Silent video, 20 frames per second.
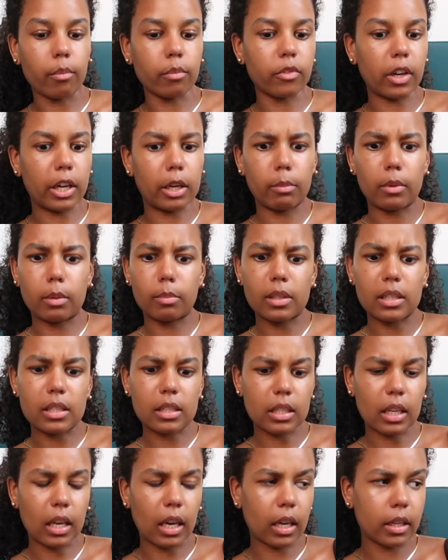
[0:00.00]
vitamin
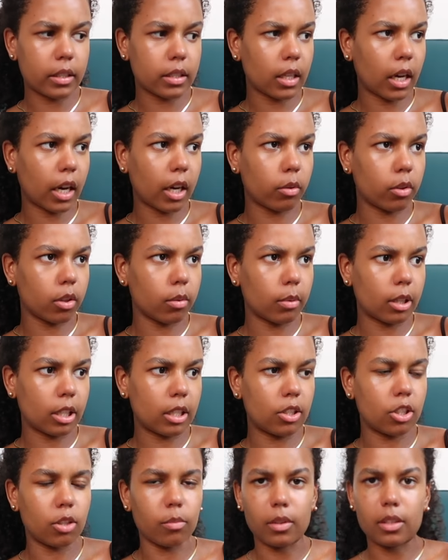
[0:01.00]
B6, iron,
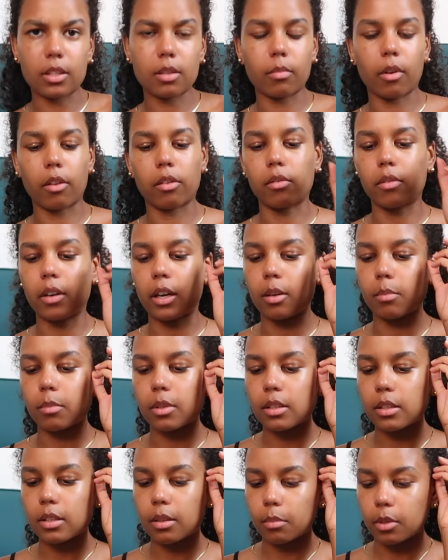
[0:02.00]
magnesium, and some other
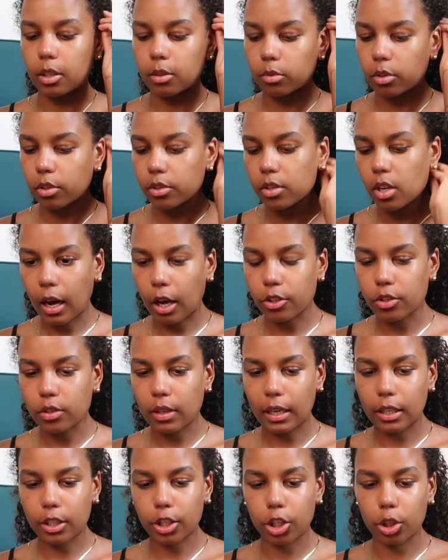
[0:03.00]
vitamins and minerals. I also
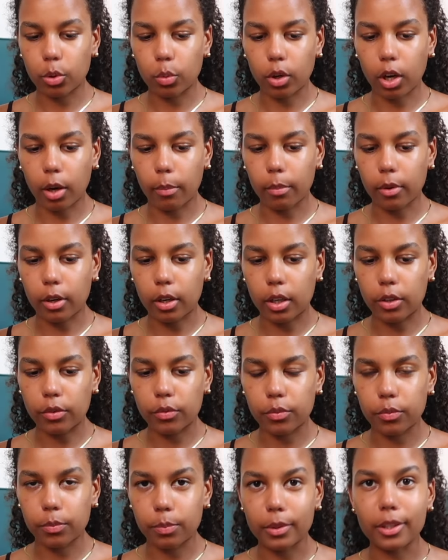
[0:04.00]
added cucumber
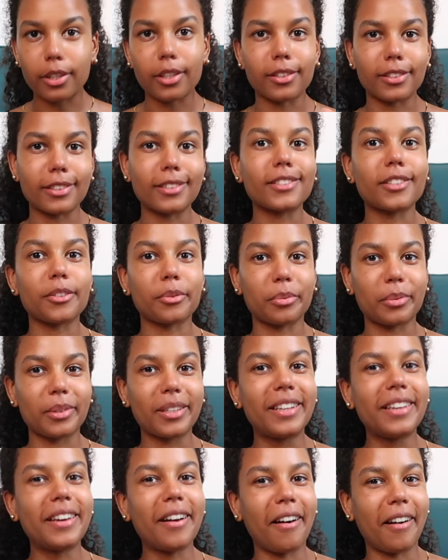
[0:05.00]
because it's a
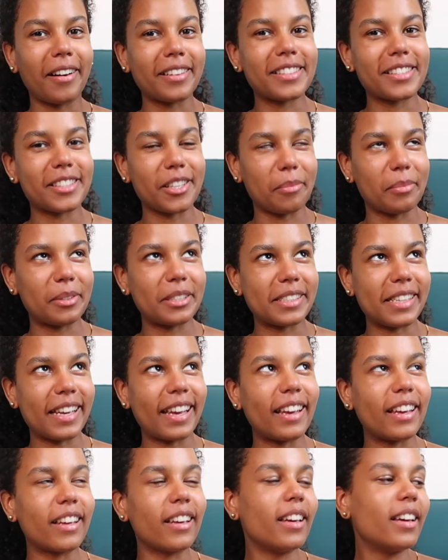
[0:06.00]
really hot summer
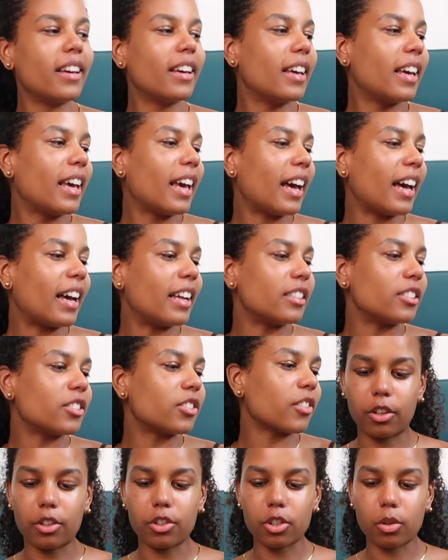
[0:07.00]
day and
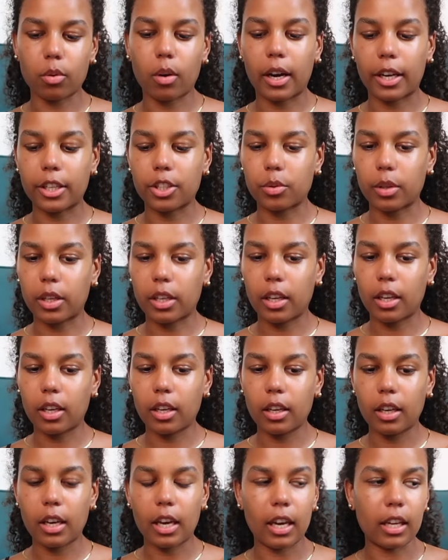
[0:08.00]
they're so
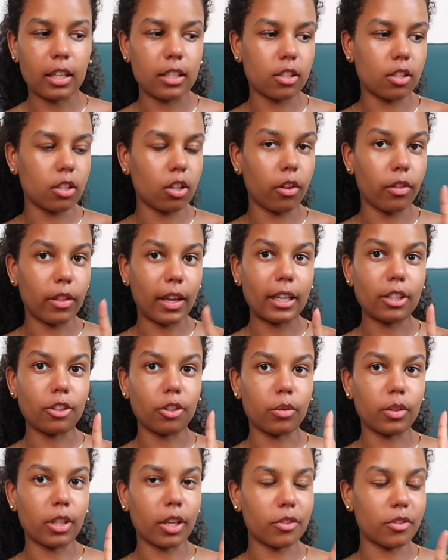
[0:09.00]
hydrating. And on that
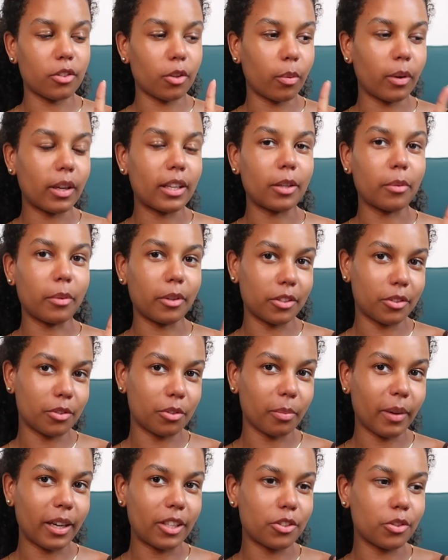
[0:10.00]
note, I also quickly wanted to
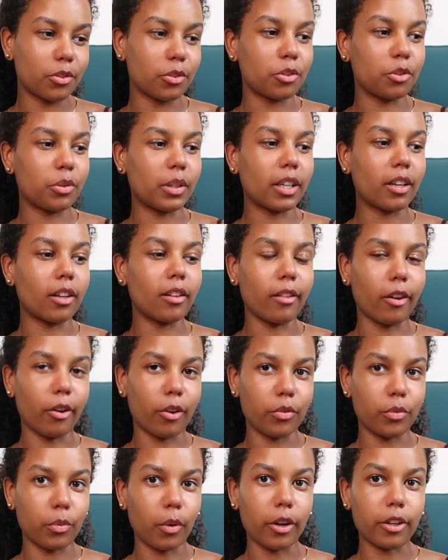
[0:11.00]
remind you to drink a lot
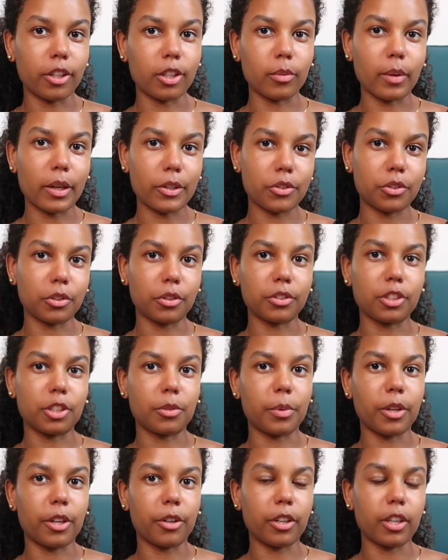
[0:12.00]
of water whilst you're on your
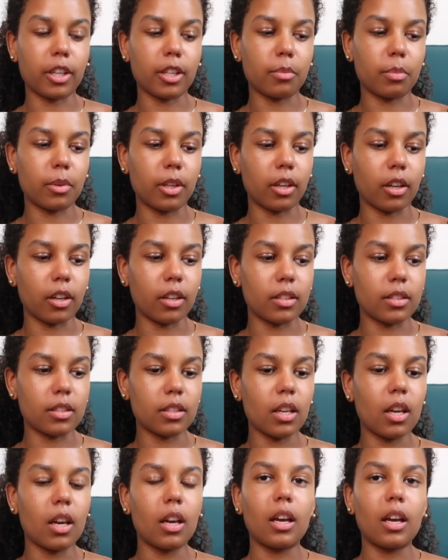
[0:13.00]
period, because